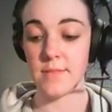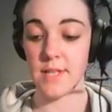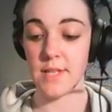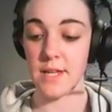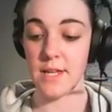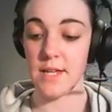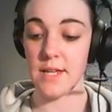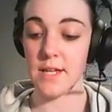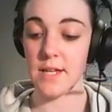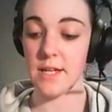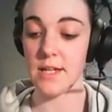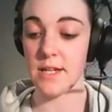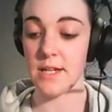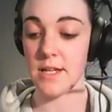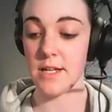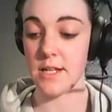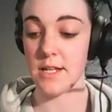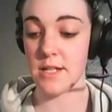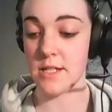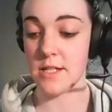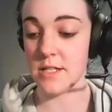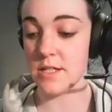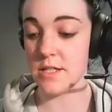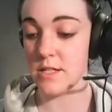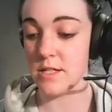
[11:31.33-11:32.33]

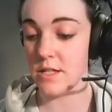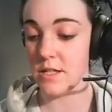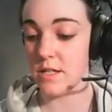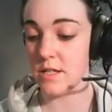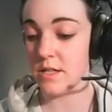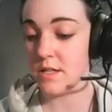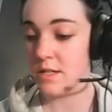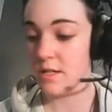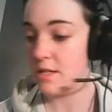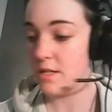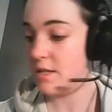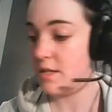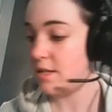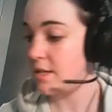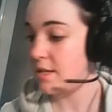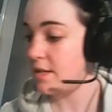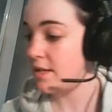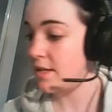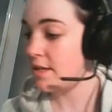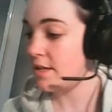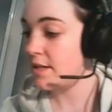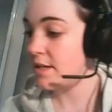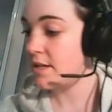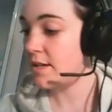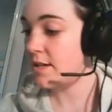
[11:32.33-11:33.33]
And
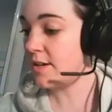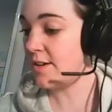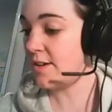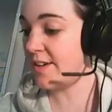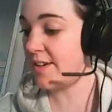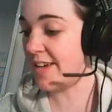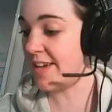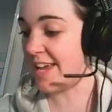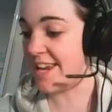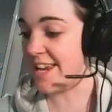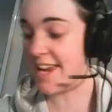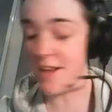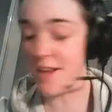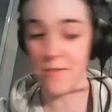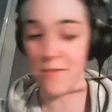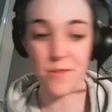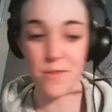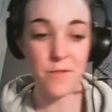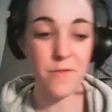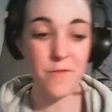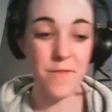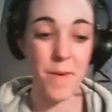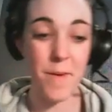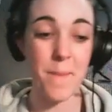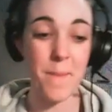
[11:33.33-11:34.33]
okay, now for the
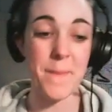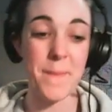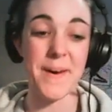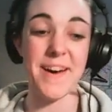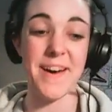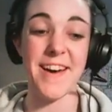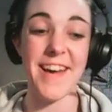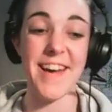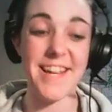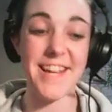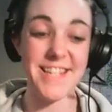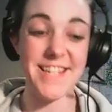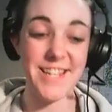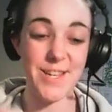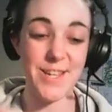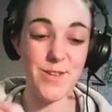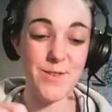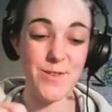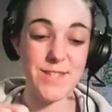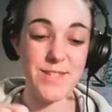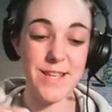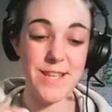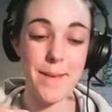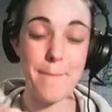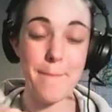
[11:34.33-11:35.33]
fun part.
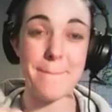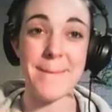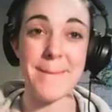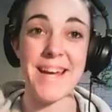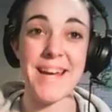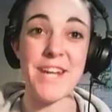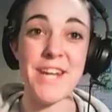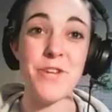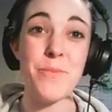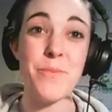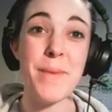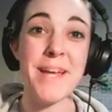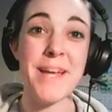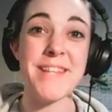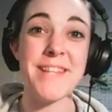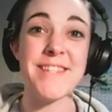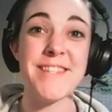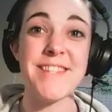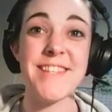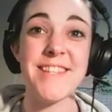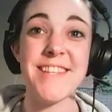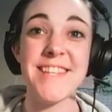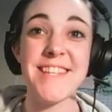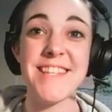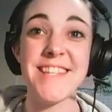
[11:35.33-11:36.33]
Using my new
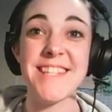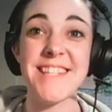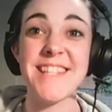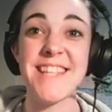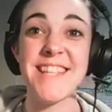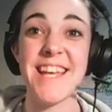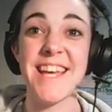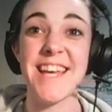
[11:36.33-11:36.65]
pencils.